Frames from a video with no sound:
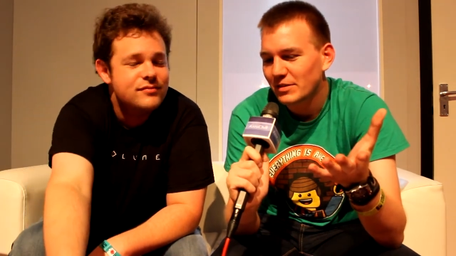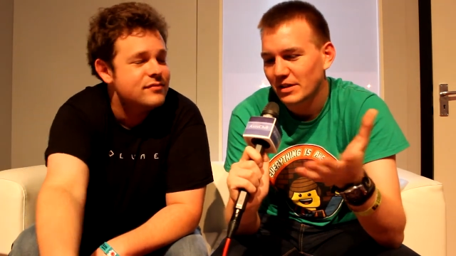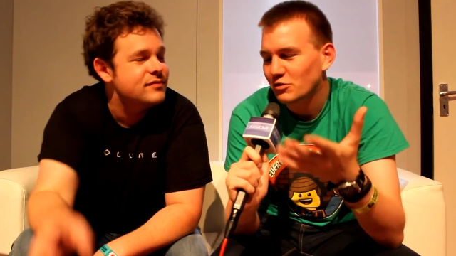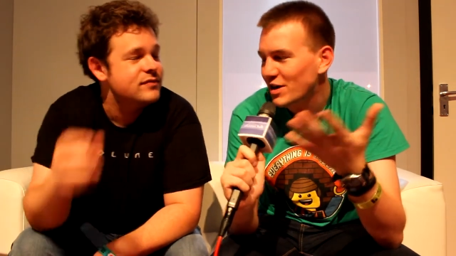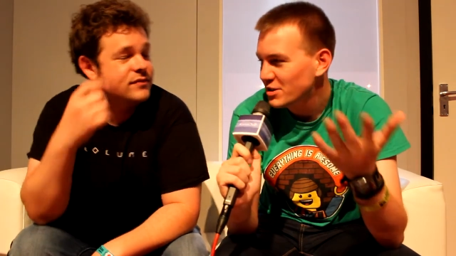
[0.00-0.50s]

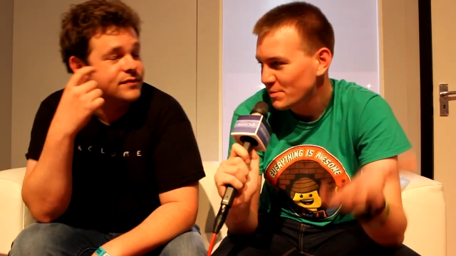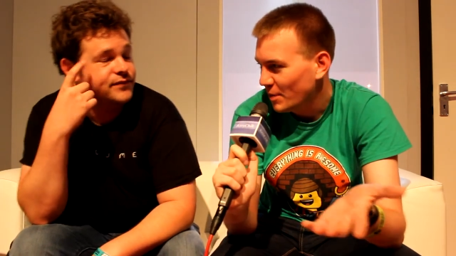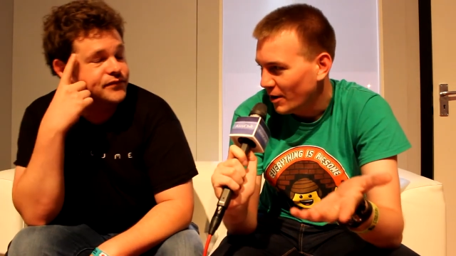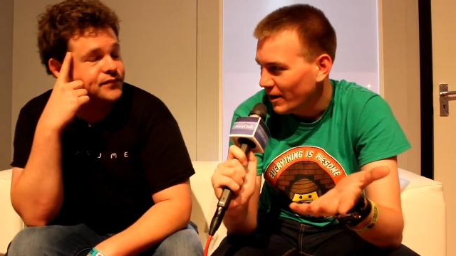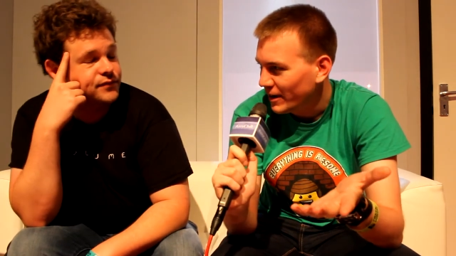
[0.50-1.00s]
Speaker 1: like the Raspberry
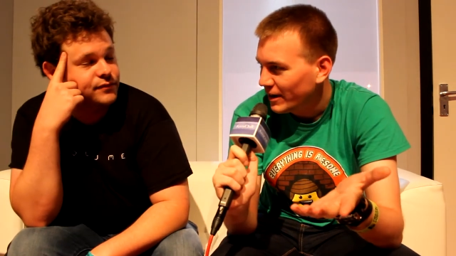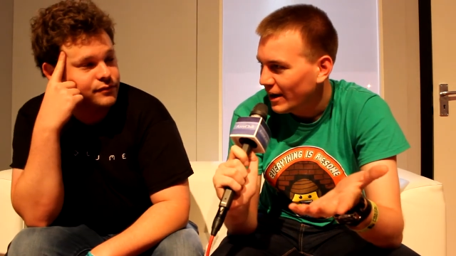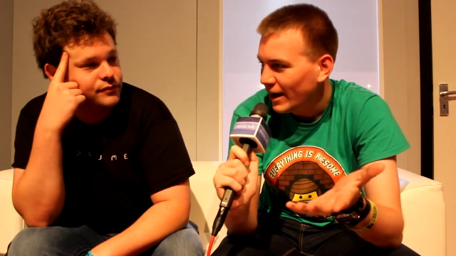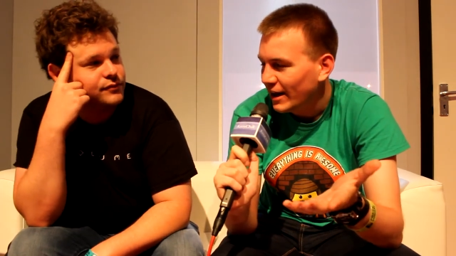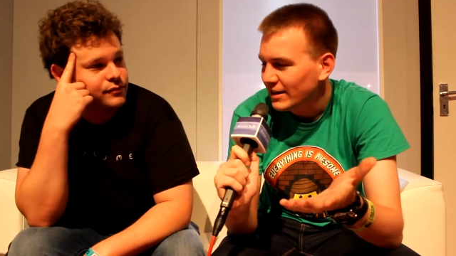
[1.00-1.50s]
Pi
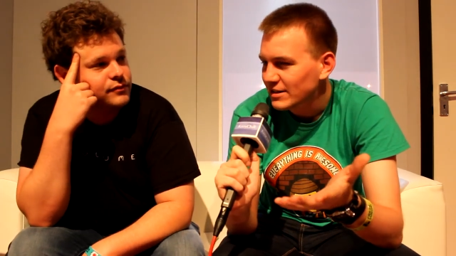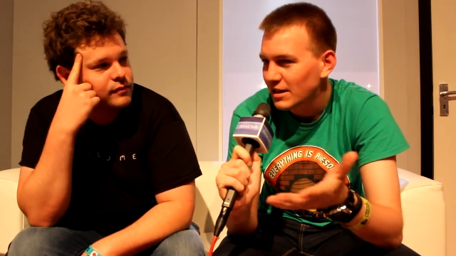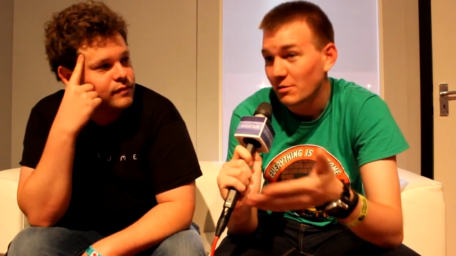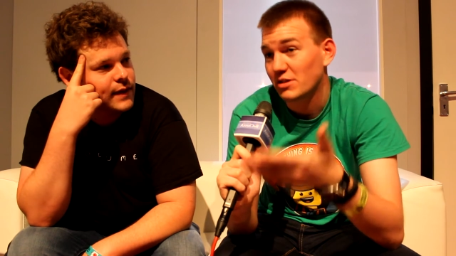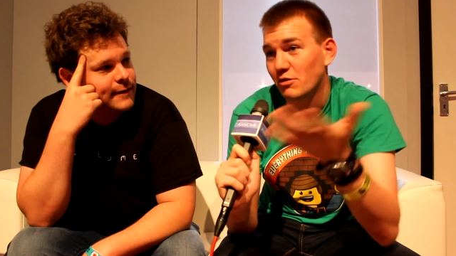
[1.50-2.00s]
and
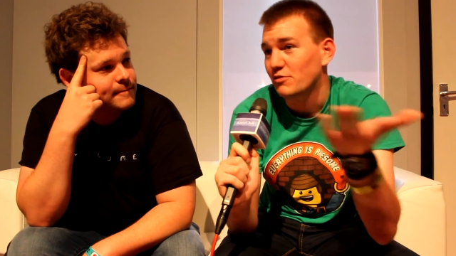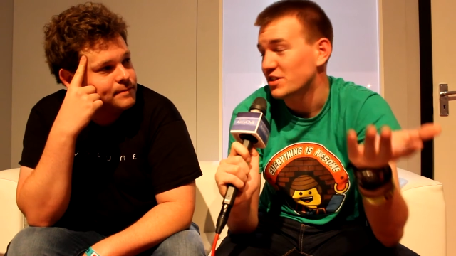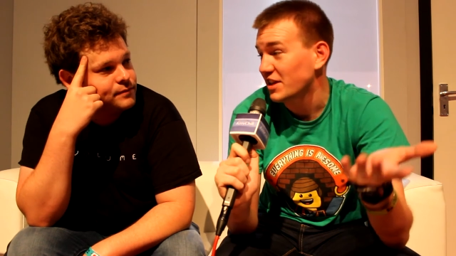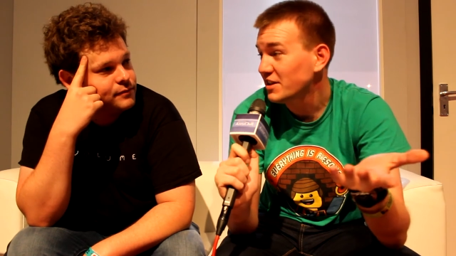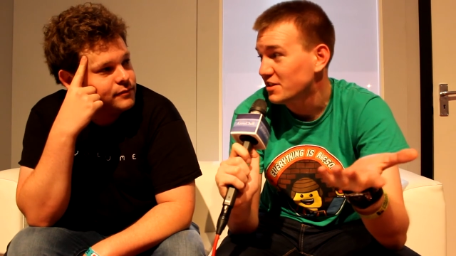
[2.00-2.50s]
oh, and
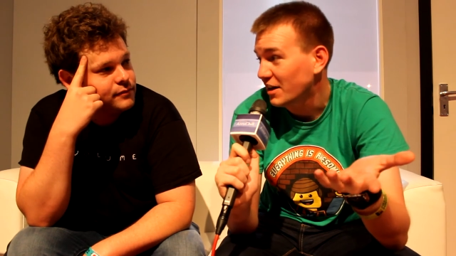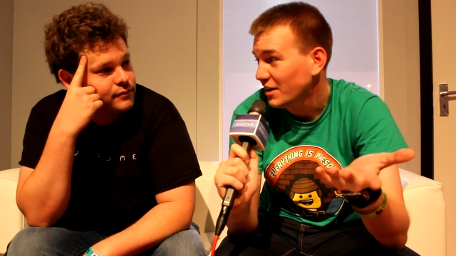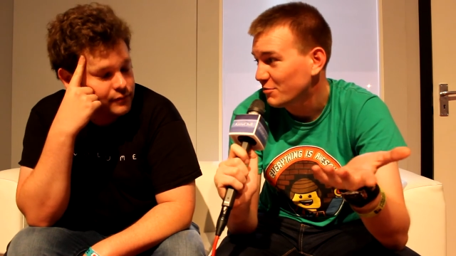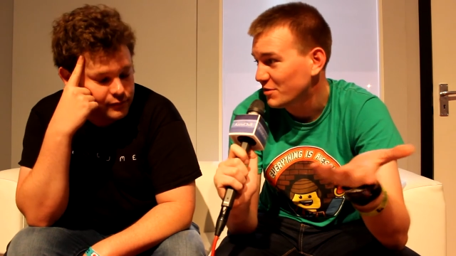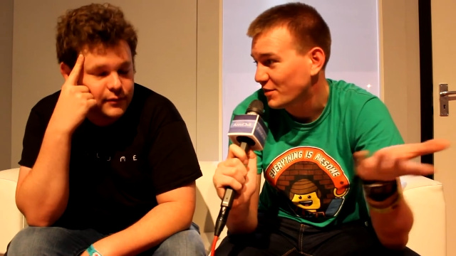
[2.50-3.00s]
obviously the
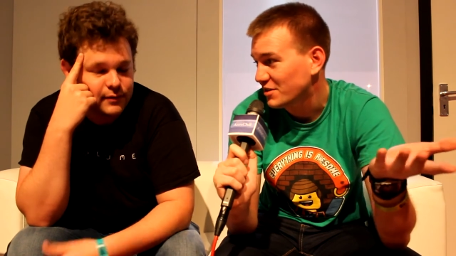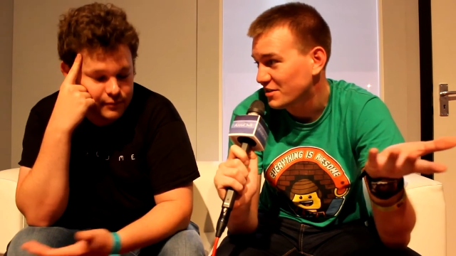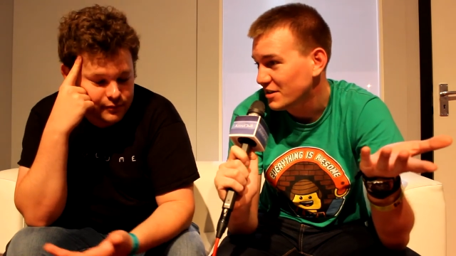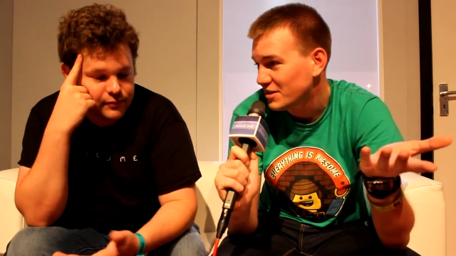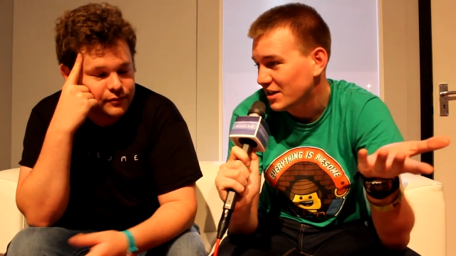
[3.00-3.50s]
internet. We
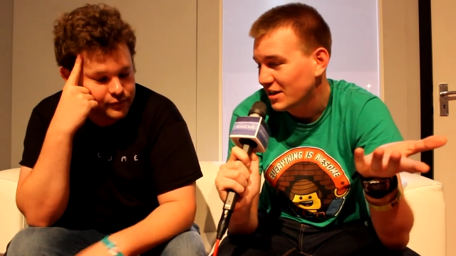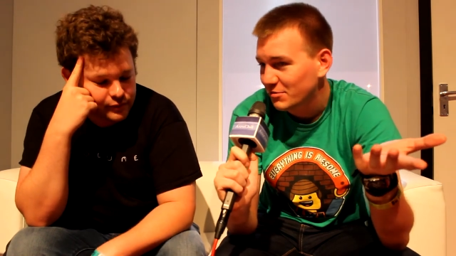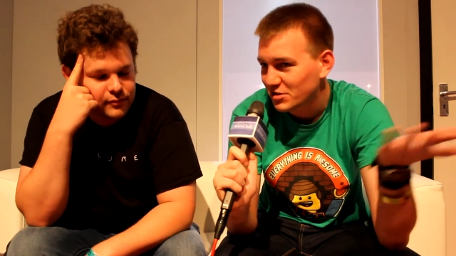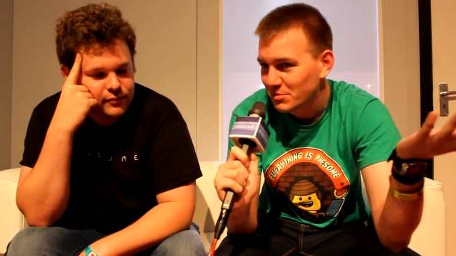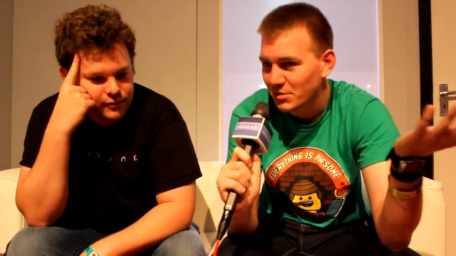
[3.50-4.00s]
invented the internet,
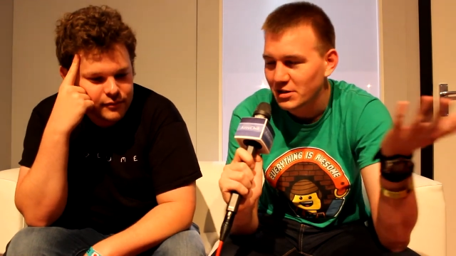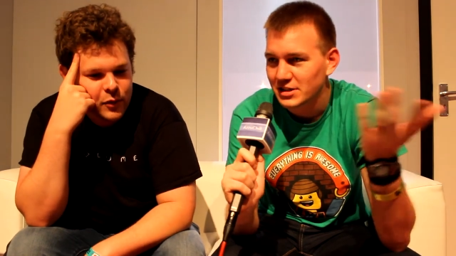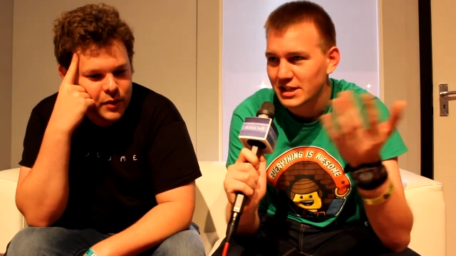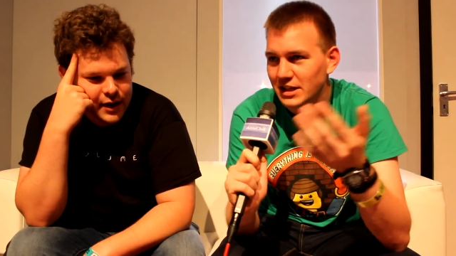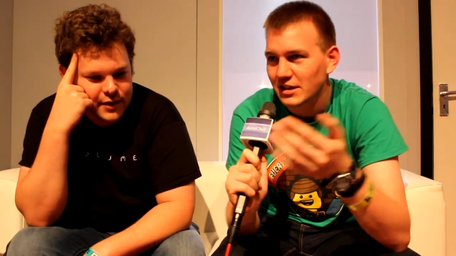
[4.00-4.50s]
and Tim
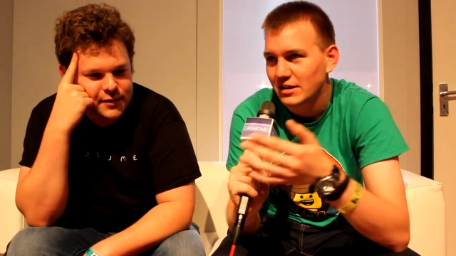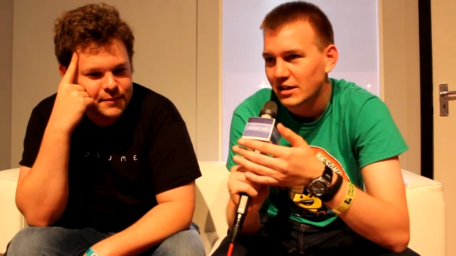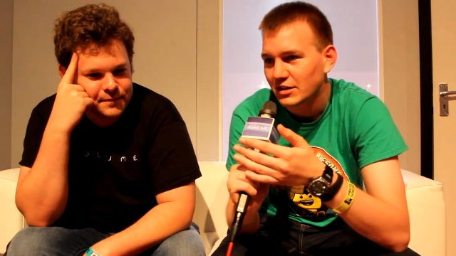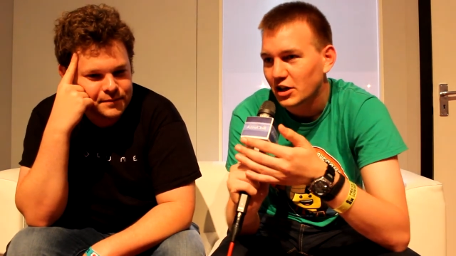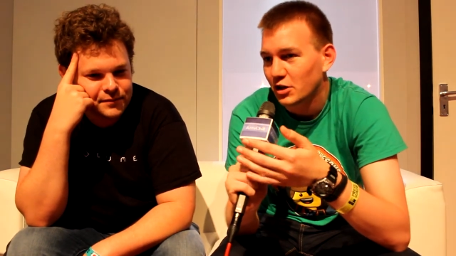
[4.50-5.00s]
Berners Lee yes.
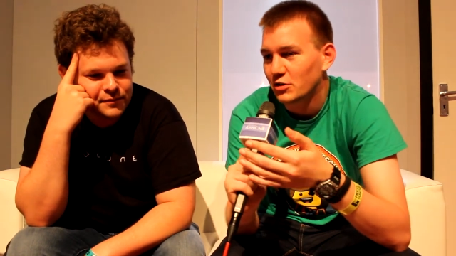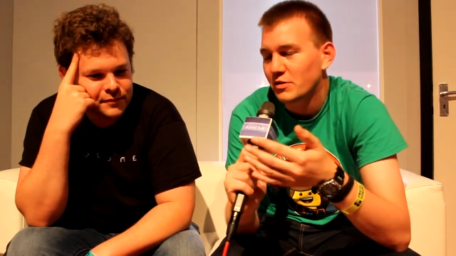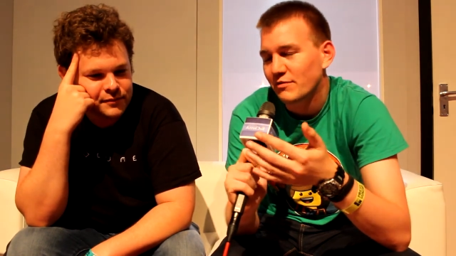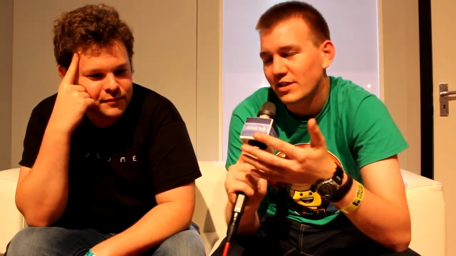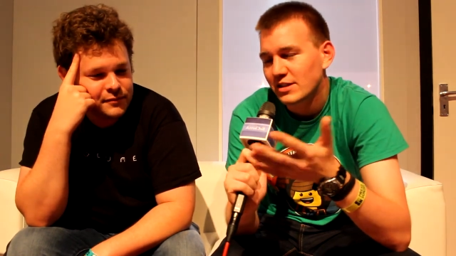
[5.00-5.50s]
and, and
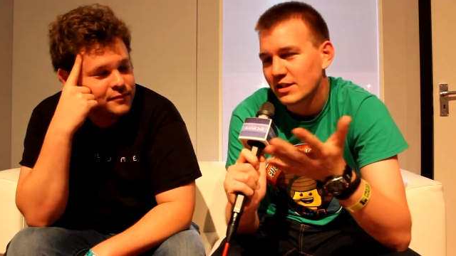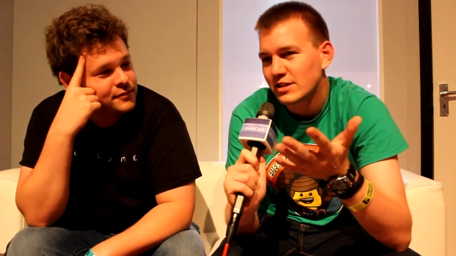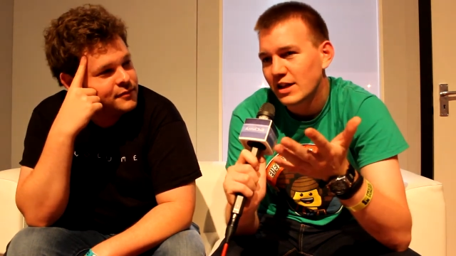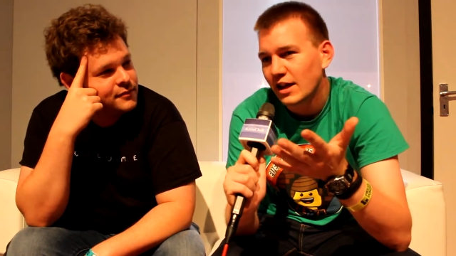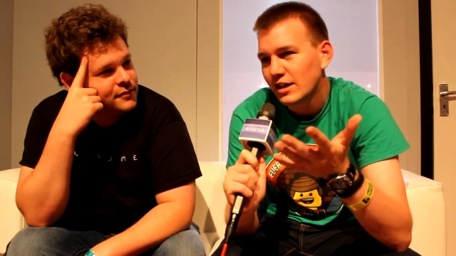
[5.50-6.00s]
Co invented the
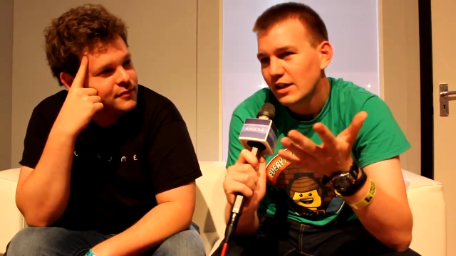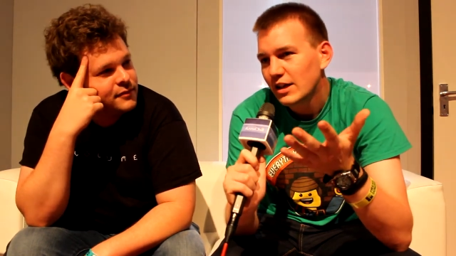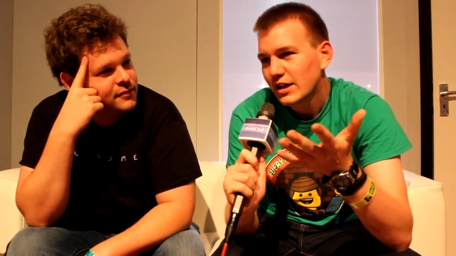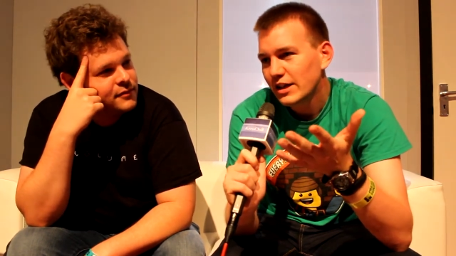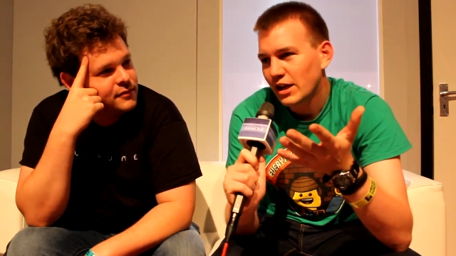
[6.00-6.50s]
internet.
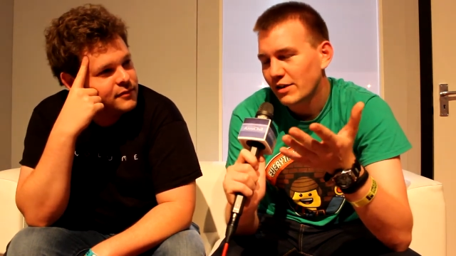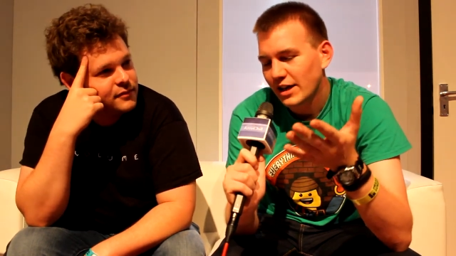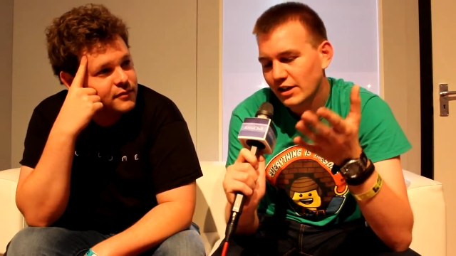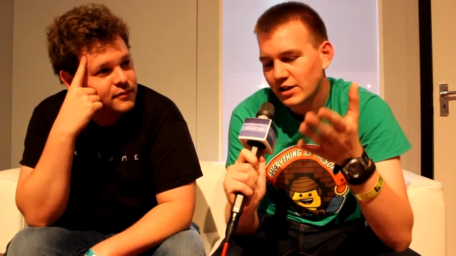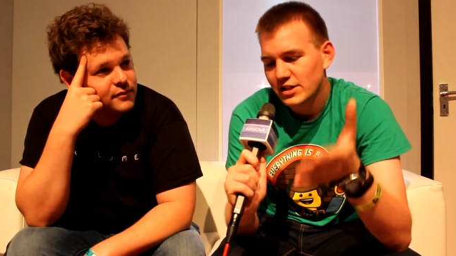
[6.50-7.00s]
You know
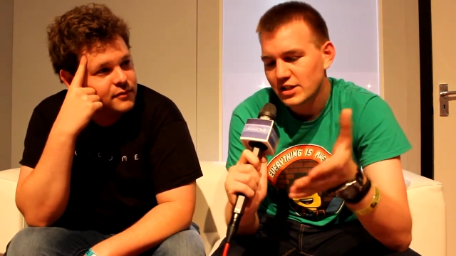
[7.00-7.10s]
that kind of